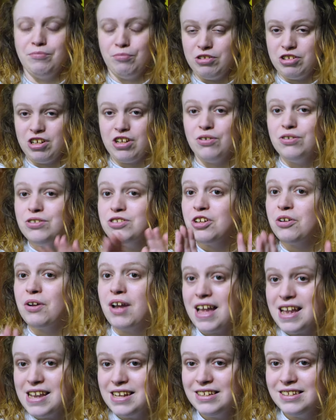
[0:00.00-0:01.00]
which I also
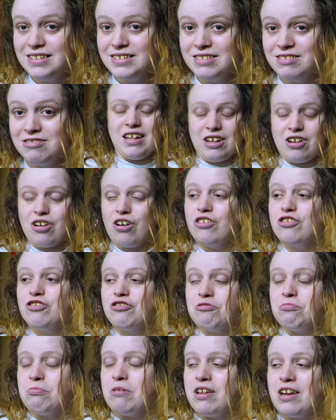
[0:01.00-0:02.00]
hate, it
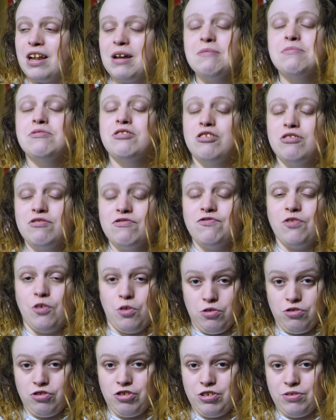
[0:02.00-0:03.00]
costs me an absolute
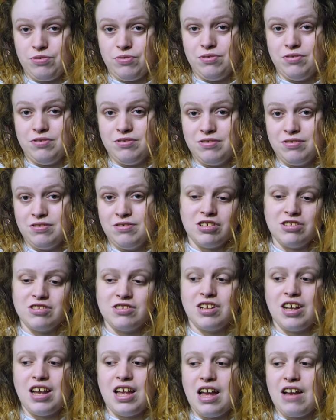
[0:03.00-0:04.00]
fortune
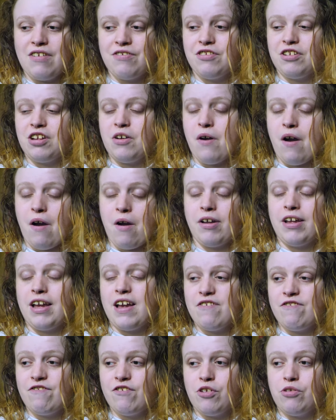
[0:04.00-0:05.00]
because I have to go out and
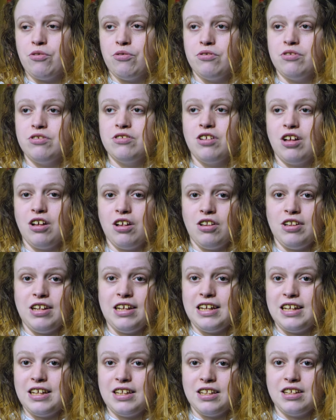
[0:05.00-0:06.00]
get food that I'll
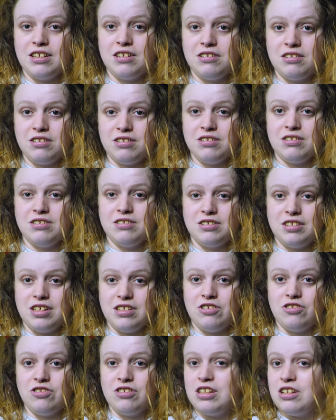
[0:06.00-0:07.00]
eat
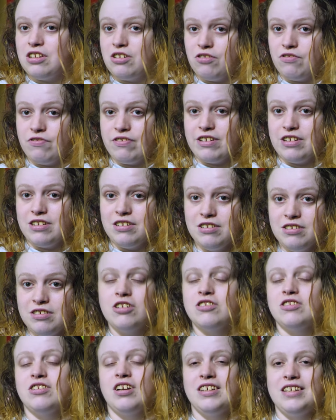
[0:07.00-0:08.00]
that doesn't need an oven.
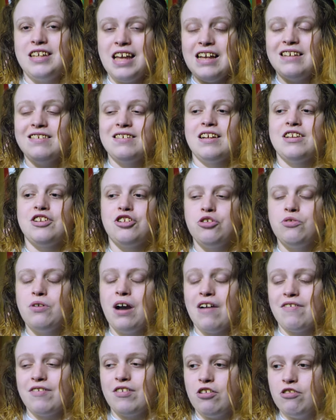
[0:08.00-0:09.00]
Because yes, I do
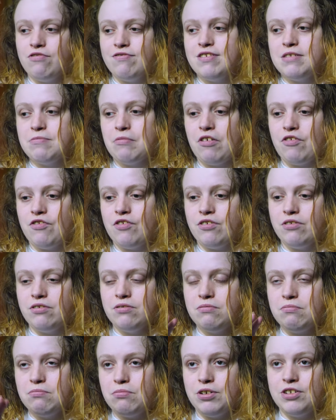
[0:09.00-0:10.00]
have an oven in my
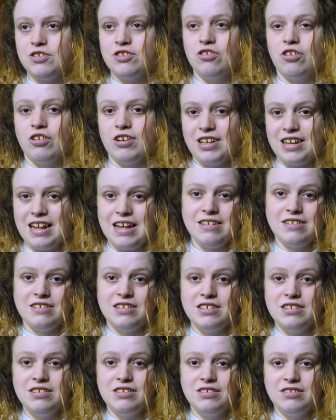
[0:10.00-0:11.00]
room, but it's not
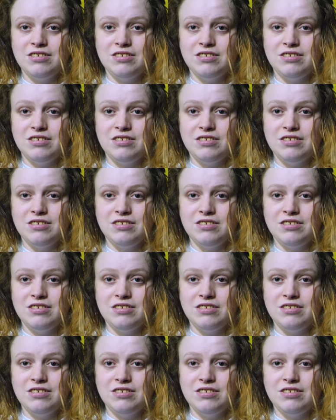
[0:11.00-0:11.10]
connected,